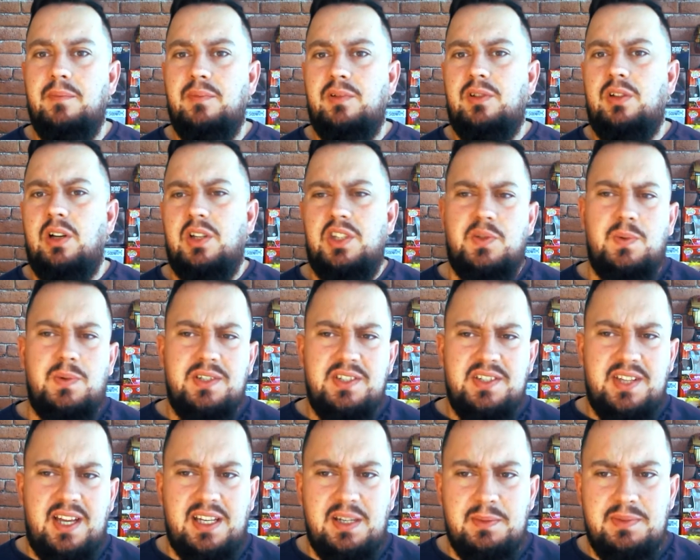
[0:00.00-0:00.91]
got to
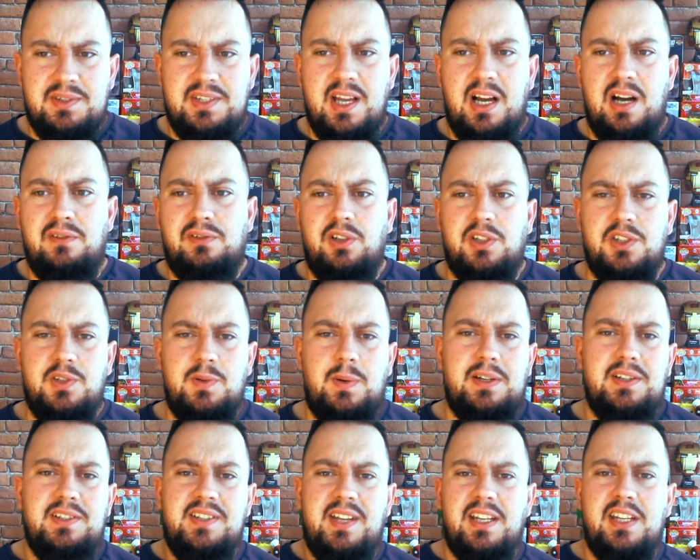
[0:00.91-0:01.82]
understand himself, got to
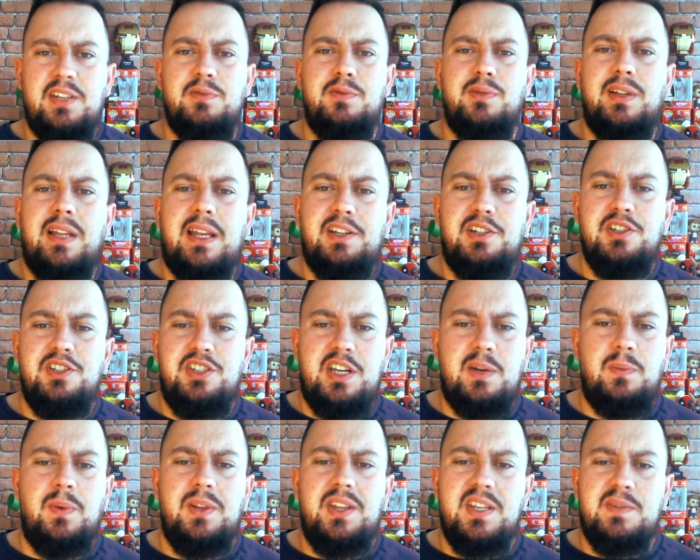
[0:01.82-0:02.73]
understand his
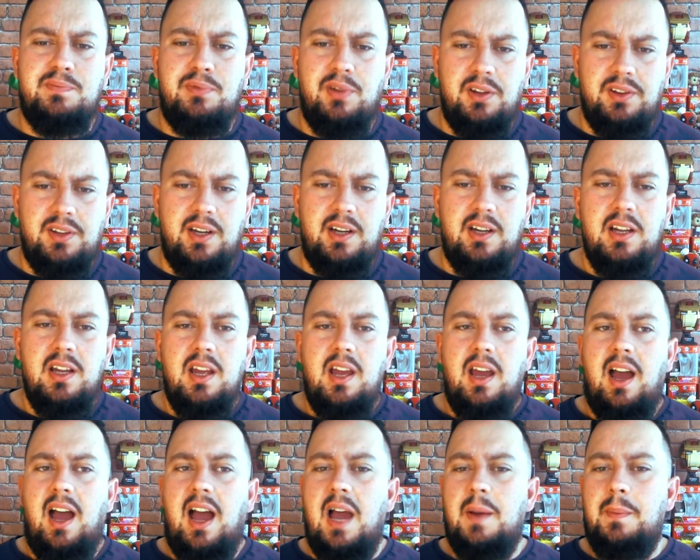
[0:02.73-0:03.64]
relationship with his brother.
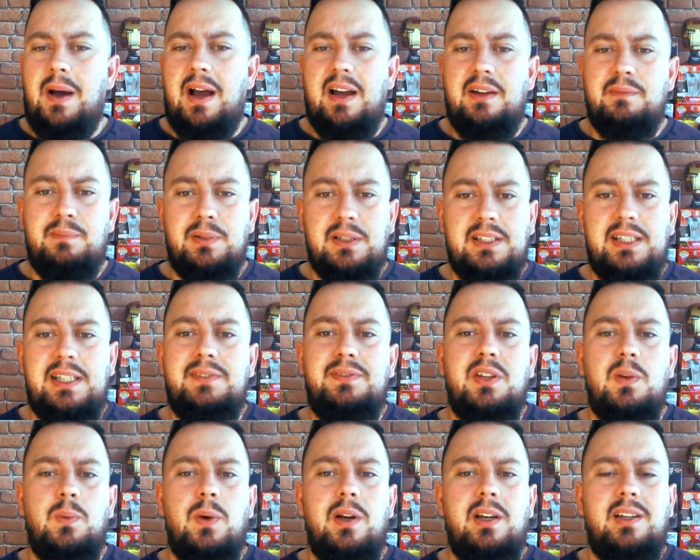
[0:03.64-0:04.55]
I believe
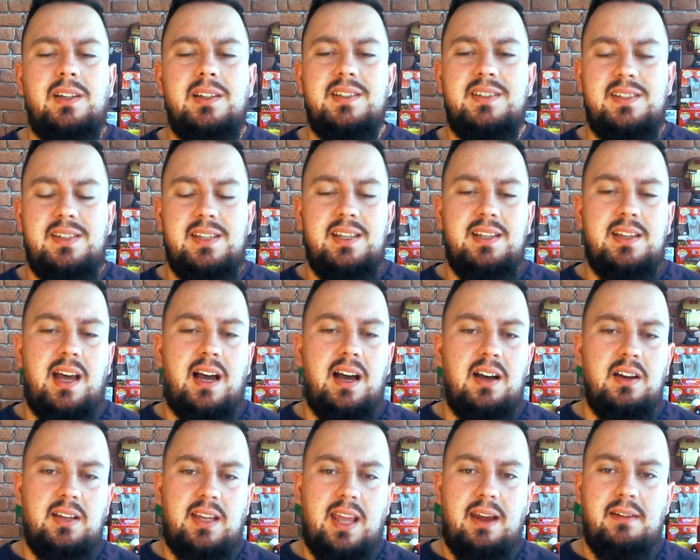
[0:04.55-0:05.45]
that we're going to see
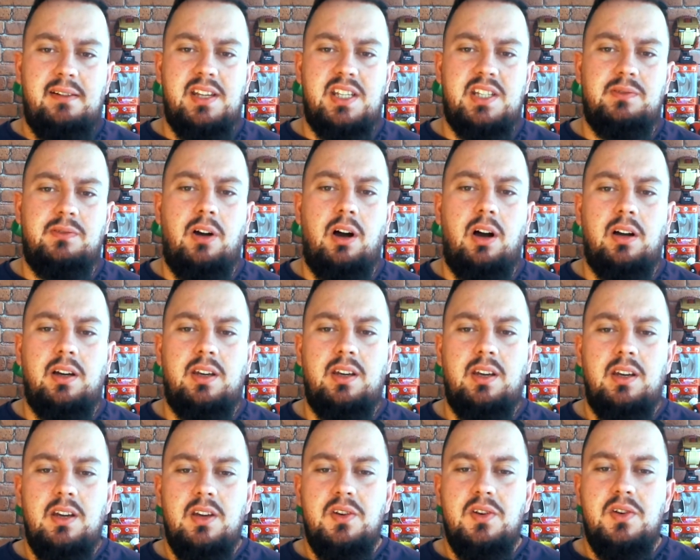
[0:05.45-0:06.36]
that character
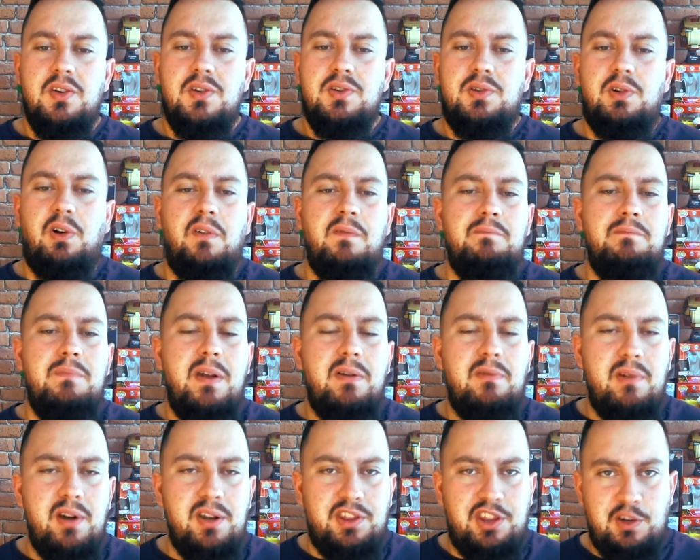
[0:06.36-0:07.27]
arc sort of
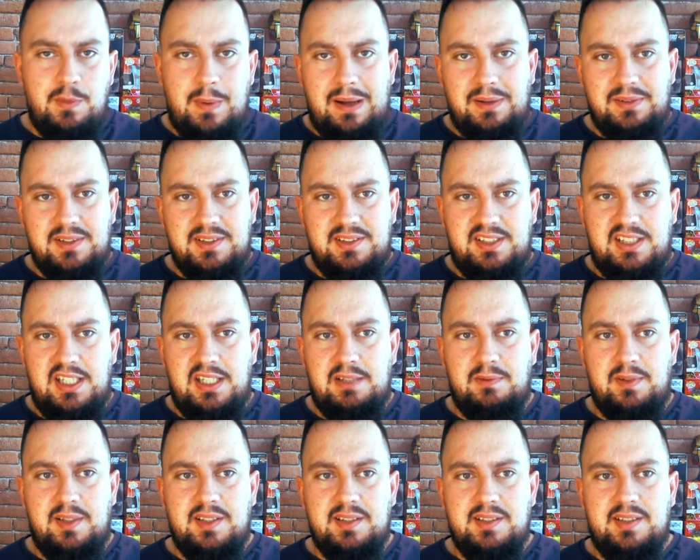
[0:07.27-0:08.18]
mirrored throughout this
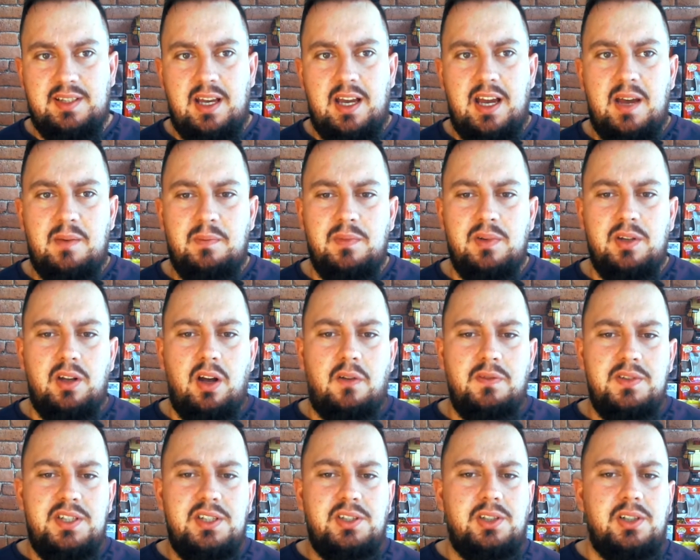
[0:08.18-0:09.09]
series.
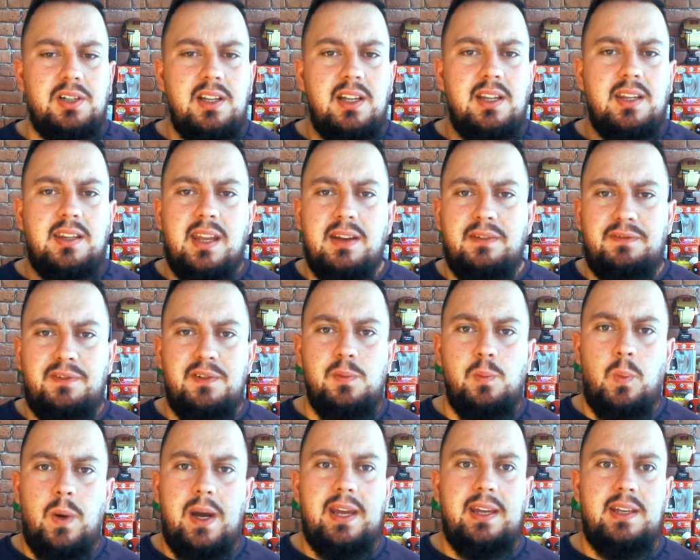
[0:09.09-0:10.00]
Obviously done in a
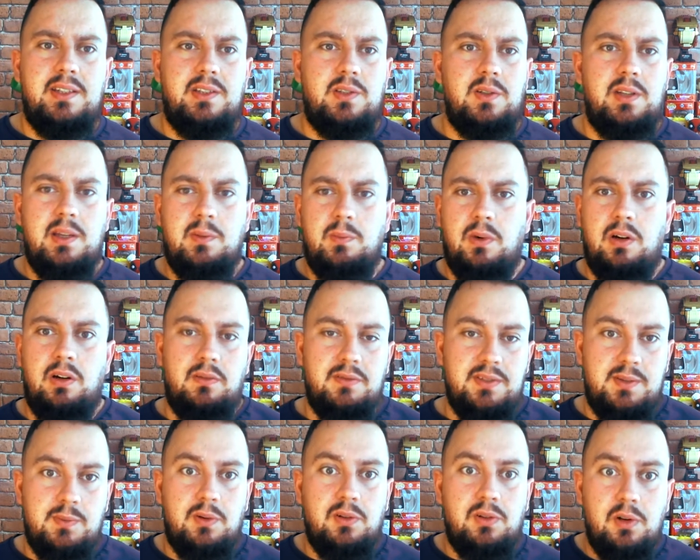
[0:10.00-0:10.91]
different way, so they
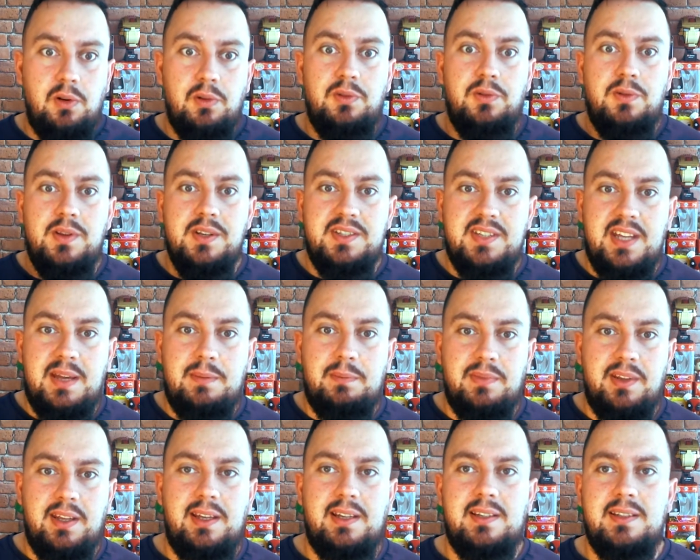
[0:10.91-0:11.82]
won't go through the
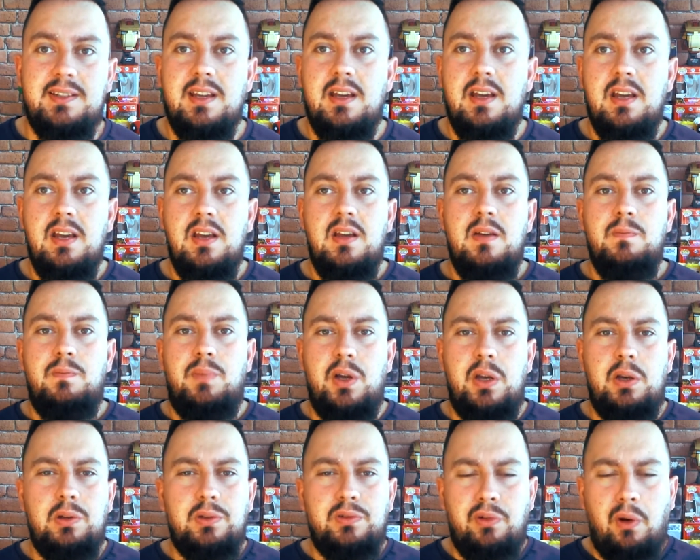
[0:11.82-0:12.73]
same things, but
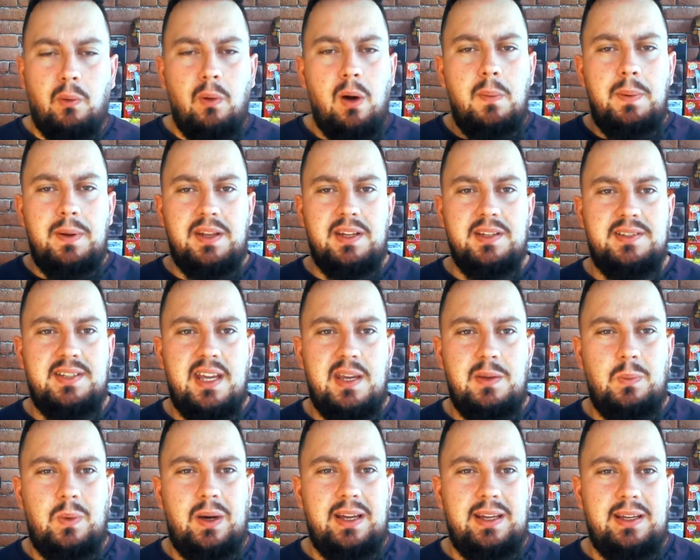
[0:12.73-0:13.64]
he'll grow up in the
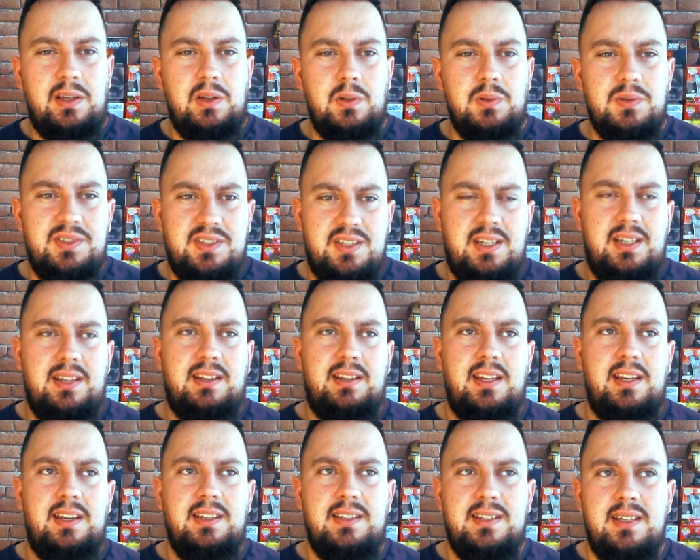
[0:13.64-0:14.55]
same way. He'll see
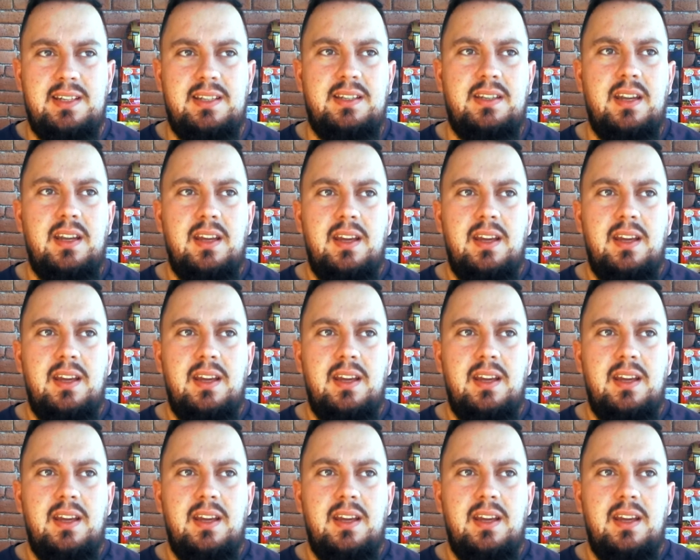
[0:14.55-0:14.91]
things in